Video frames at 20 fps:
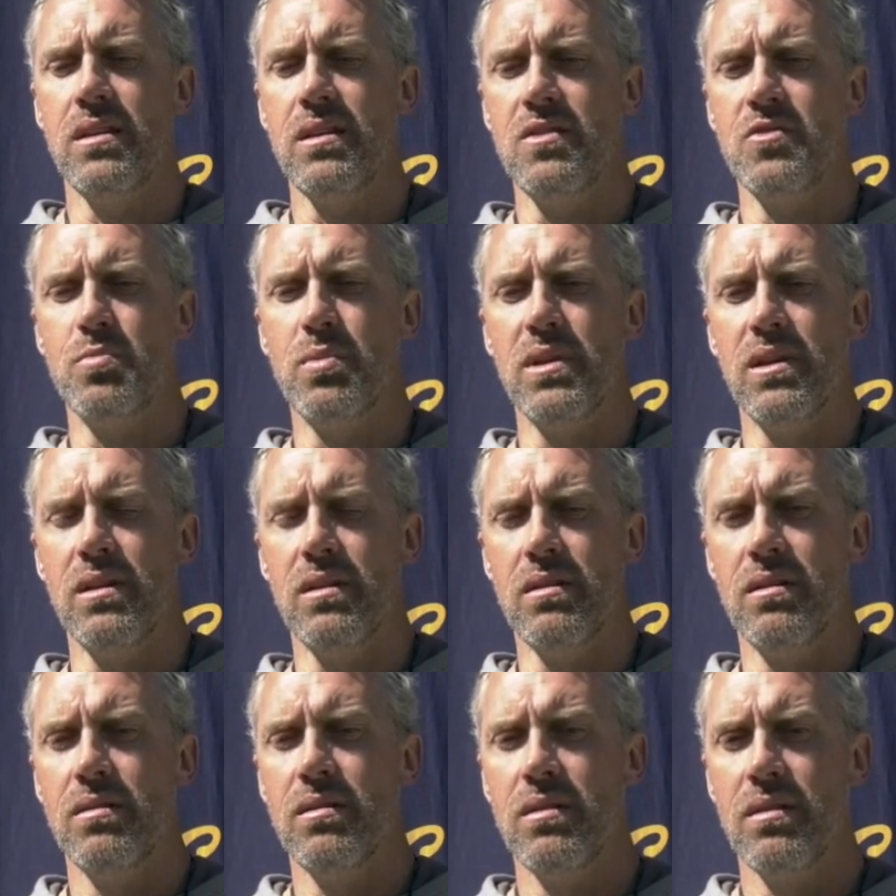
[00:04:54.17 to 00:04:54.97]

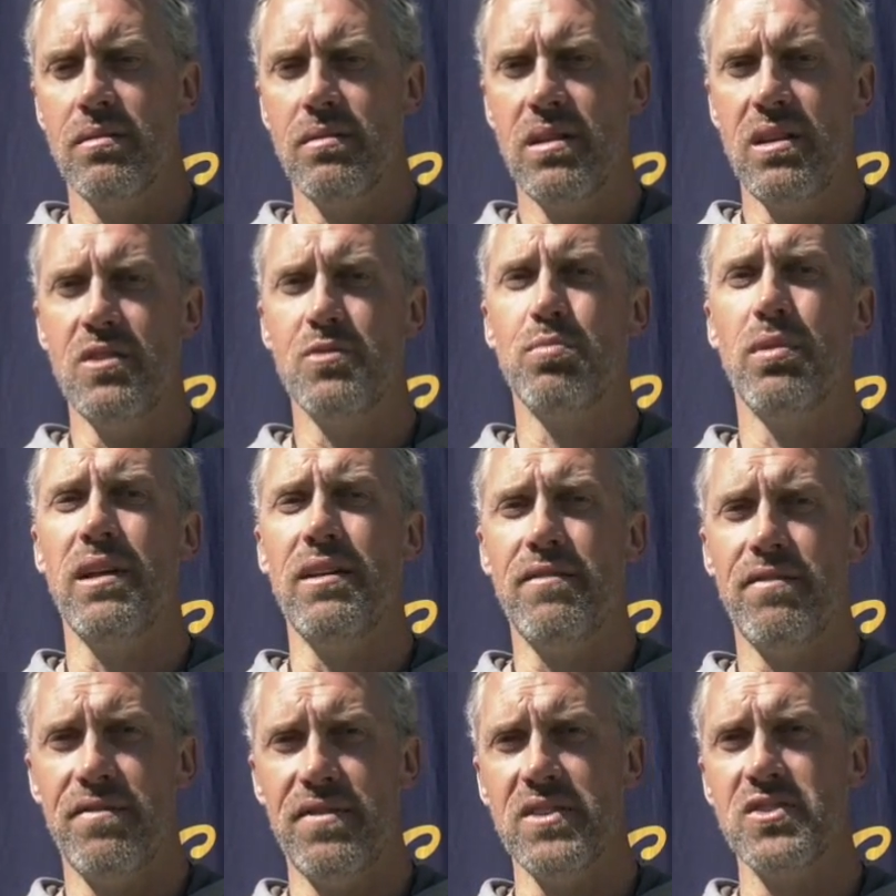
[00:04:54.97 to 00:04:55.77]
he's
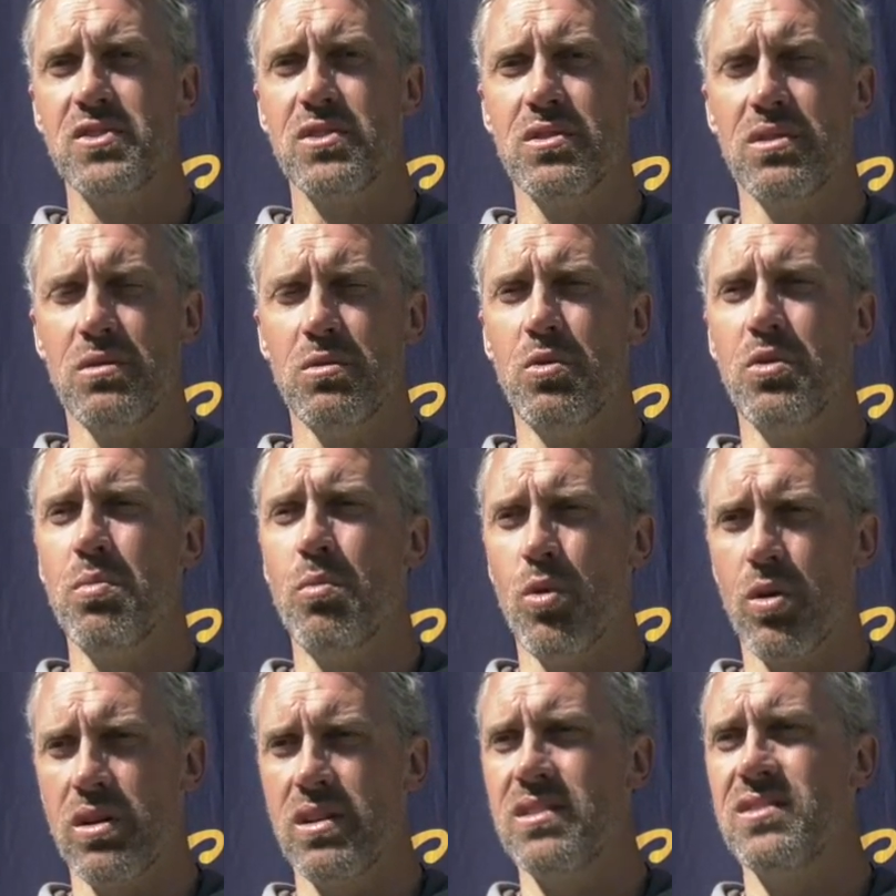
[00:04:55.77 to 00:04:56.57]
played physical with
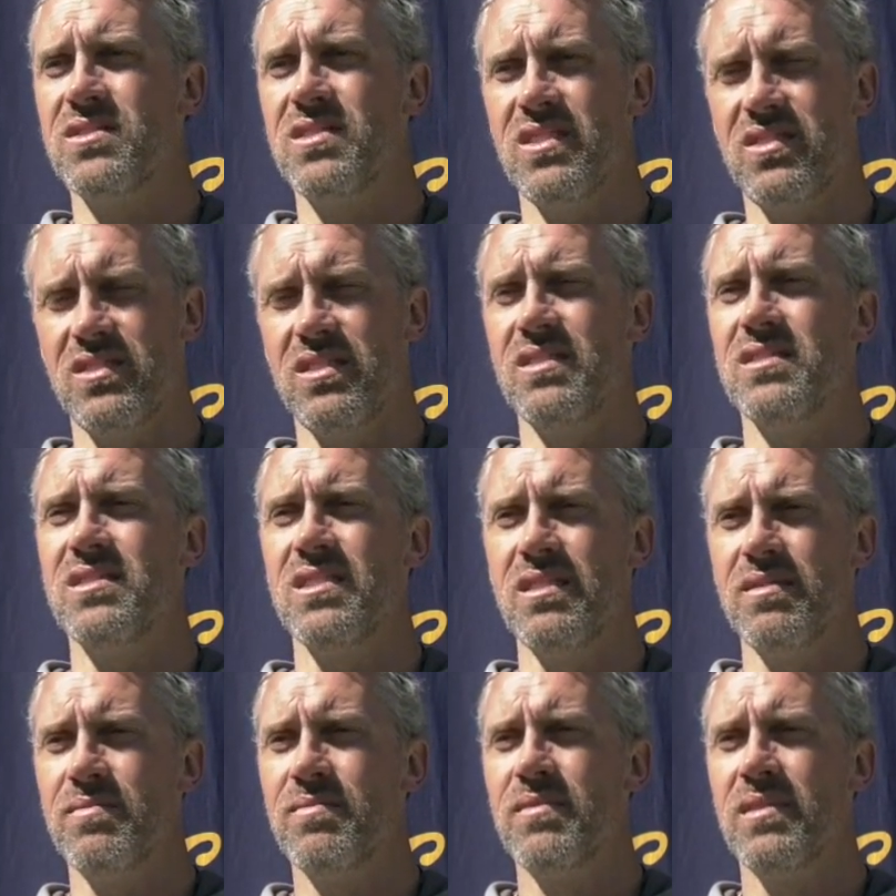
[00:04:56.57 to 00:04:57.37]
more consistency.